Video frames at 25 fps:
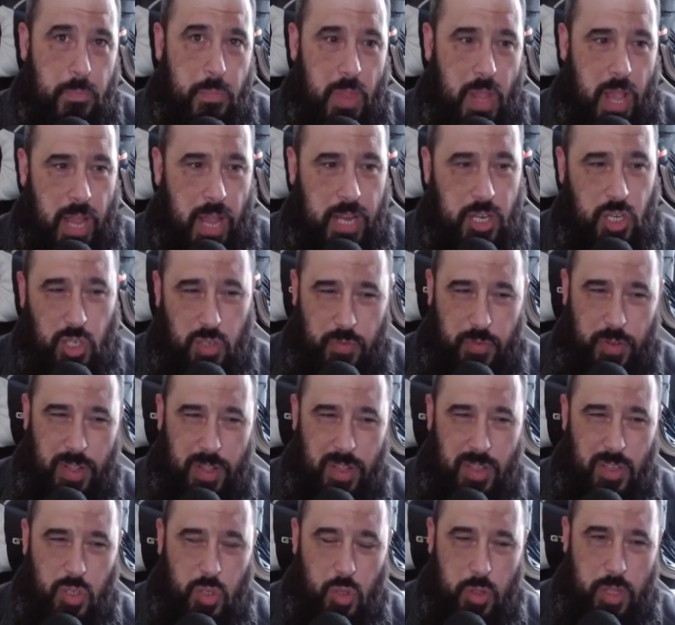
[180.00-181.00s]
I just
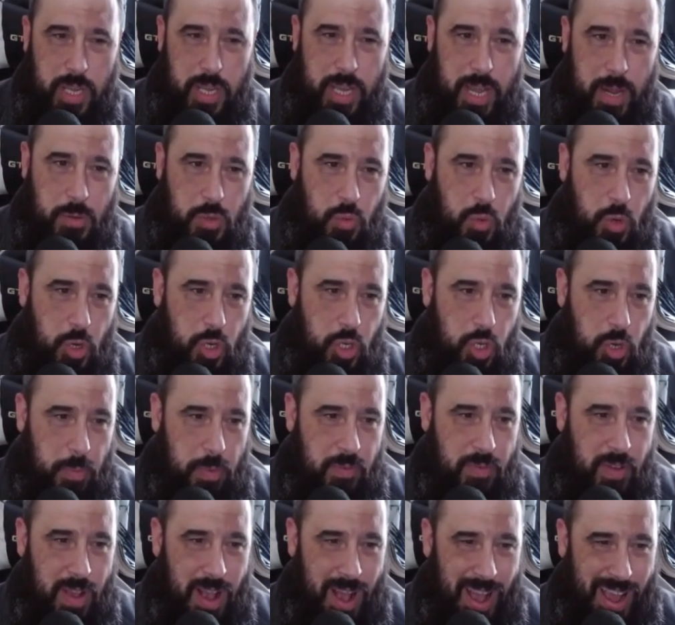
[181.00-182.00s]
feel as though the Games Workshop
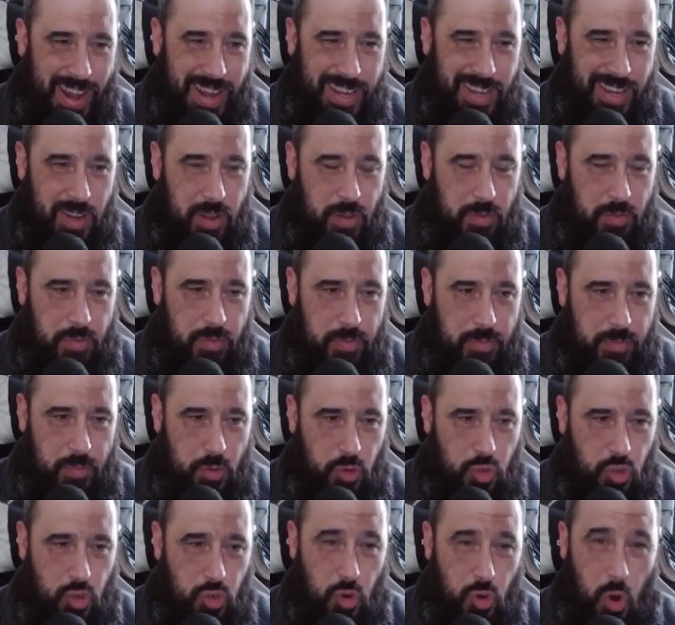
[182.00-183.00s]
have kind of
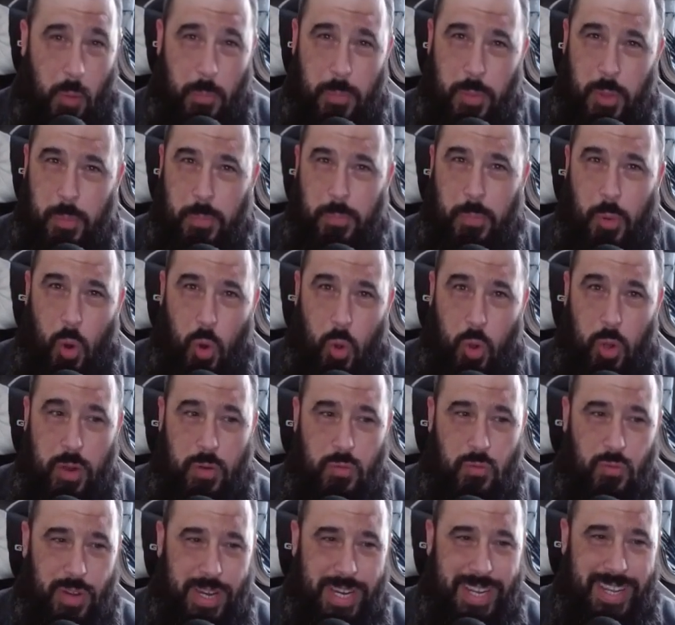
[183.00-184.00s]
dropped the ball
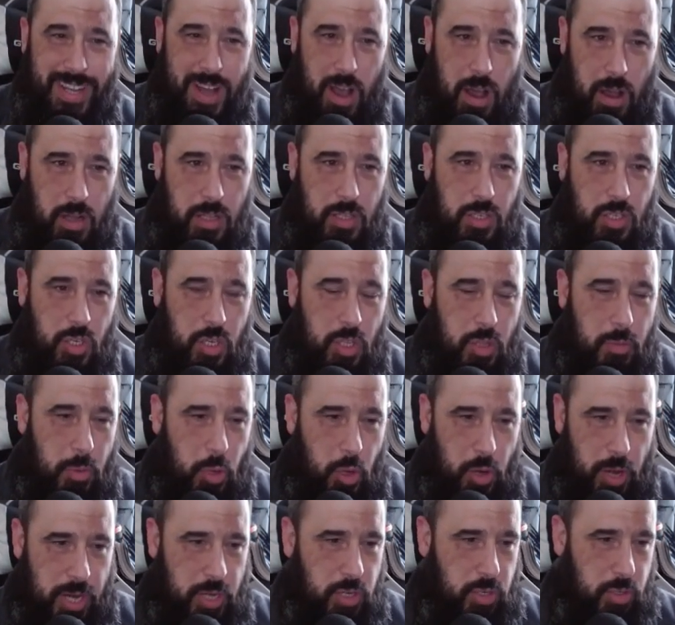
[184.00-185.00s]
in regards to the
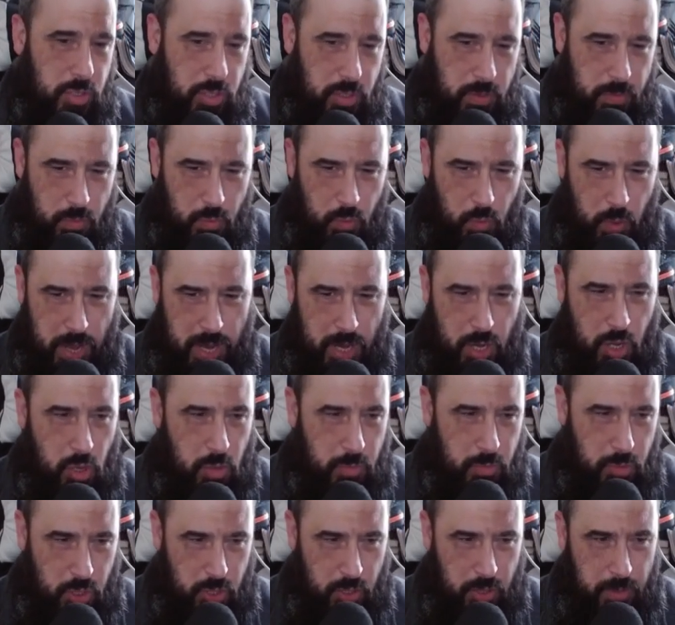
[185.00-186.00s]
Blood Angels when it
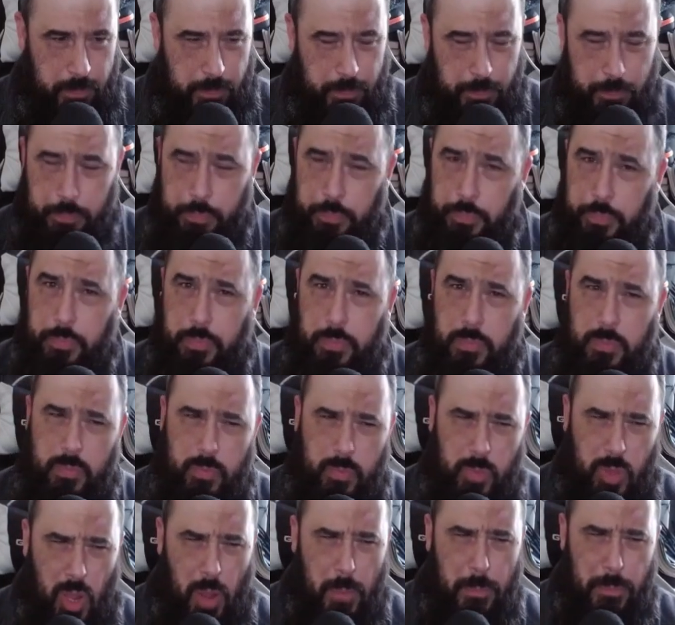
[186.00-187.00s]
comes to them,
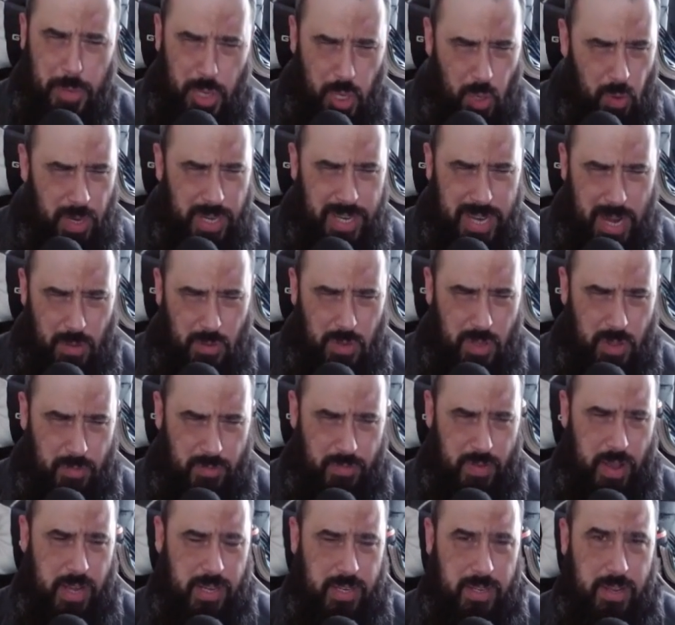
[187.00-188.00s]
purely down to the
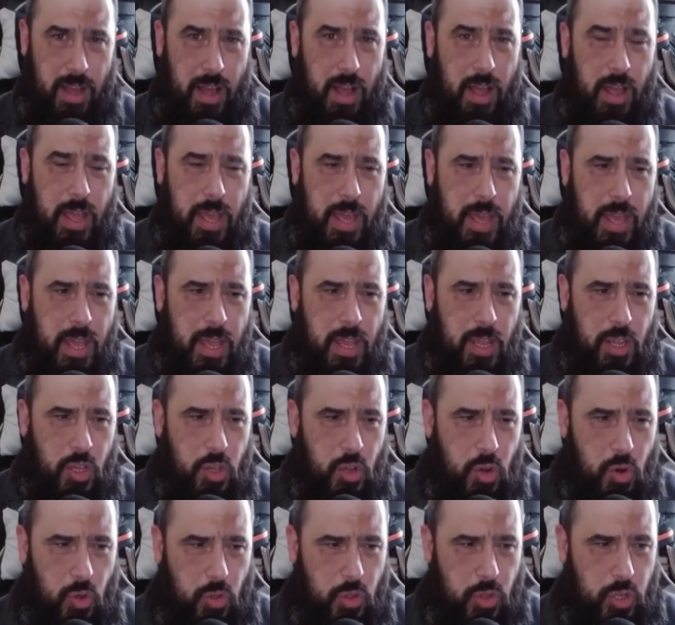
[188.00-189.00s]
fact that
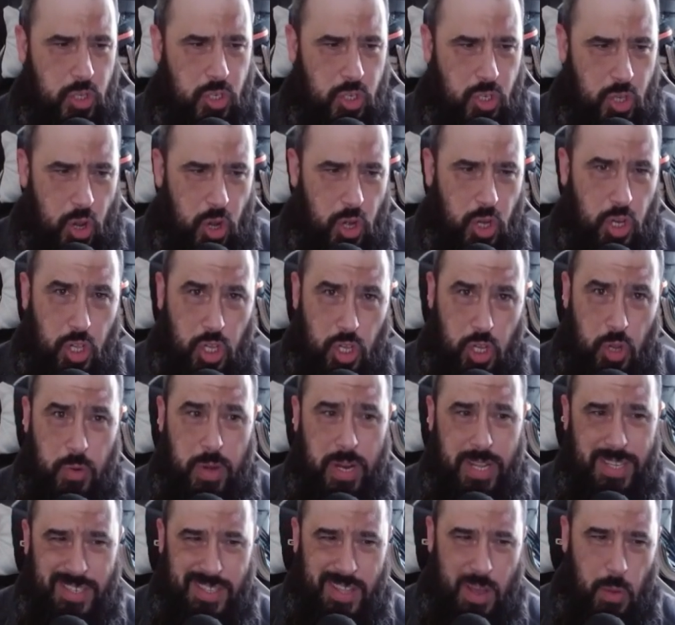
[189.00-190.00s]
there's certain
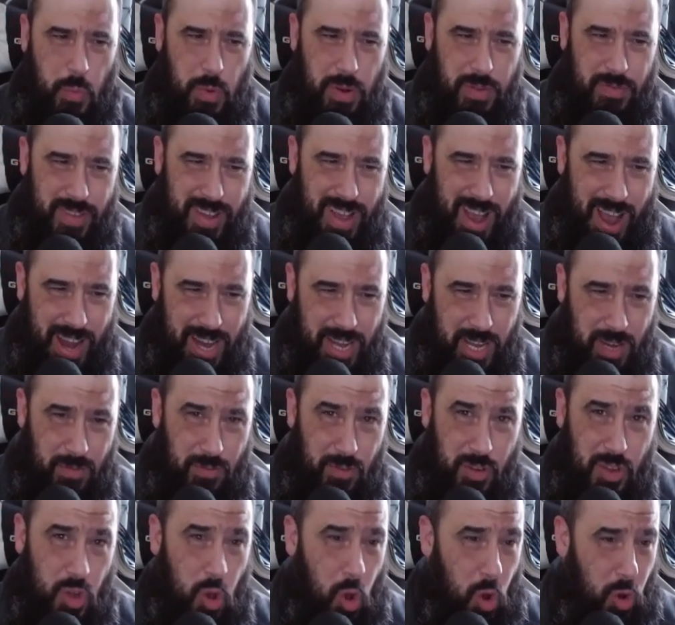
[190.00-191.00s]
units that we've kind
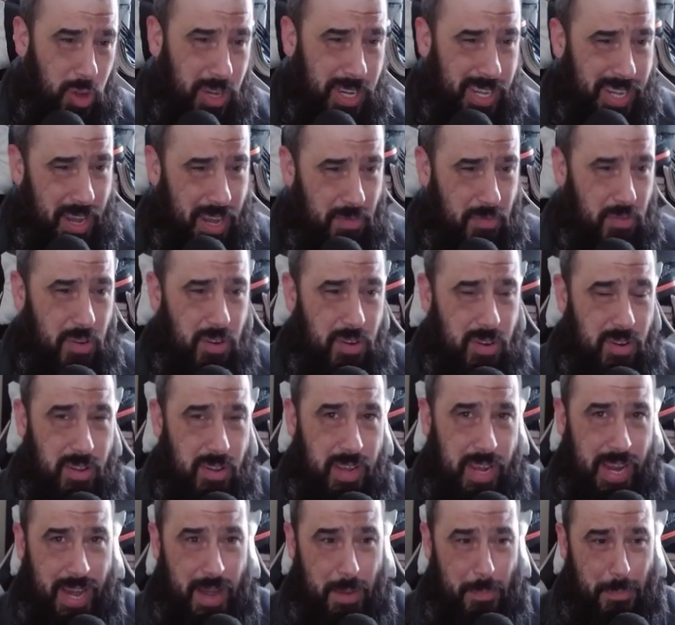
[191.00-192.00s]
of got given
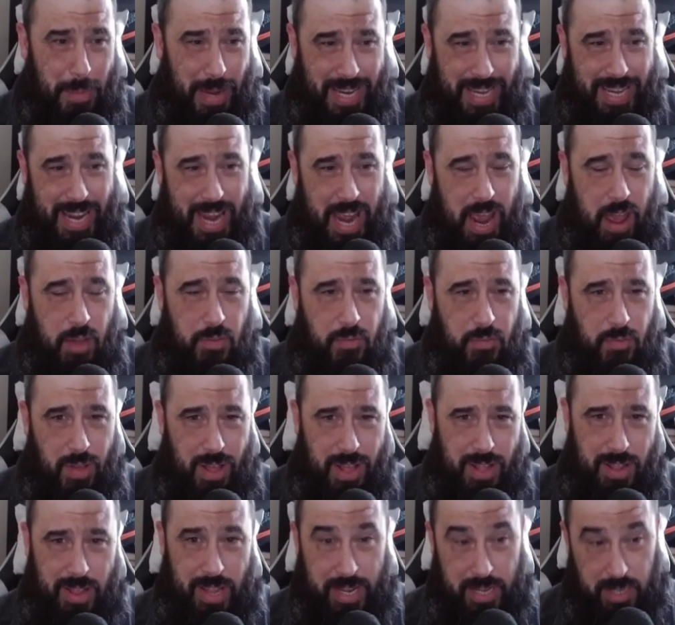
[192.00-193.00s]
in a PDF,
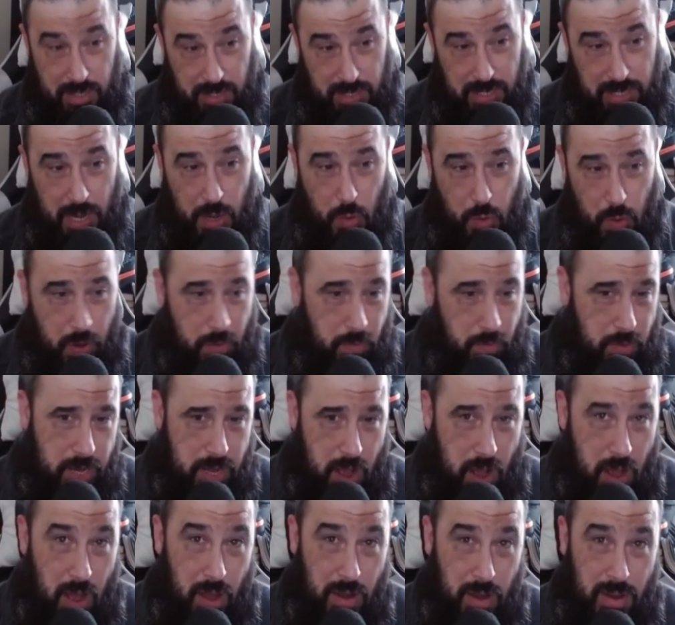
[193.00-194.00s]
like Sanguinary
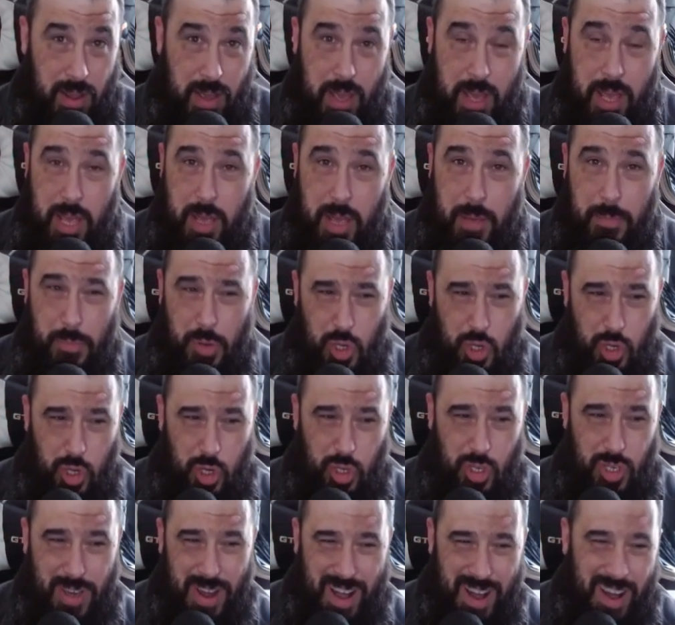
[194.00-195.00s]
Guard, but
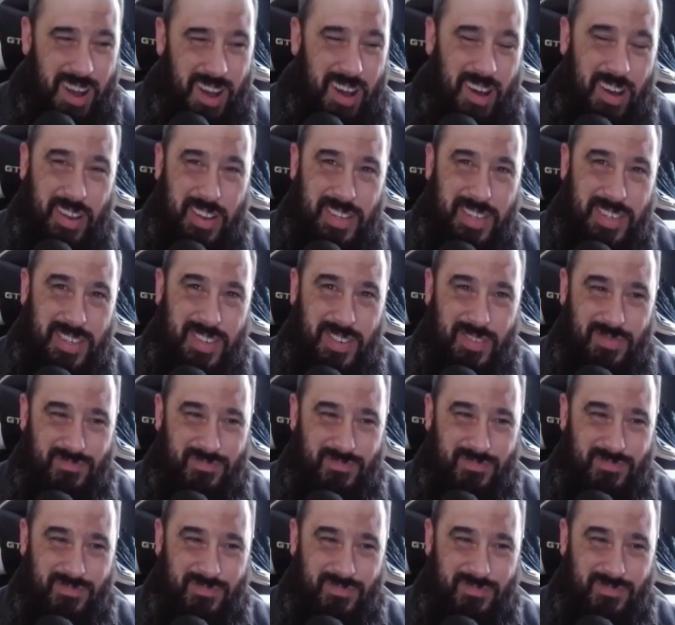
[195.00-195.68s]
just aren't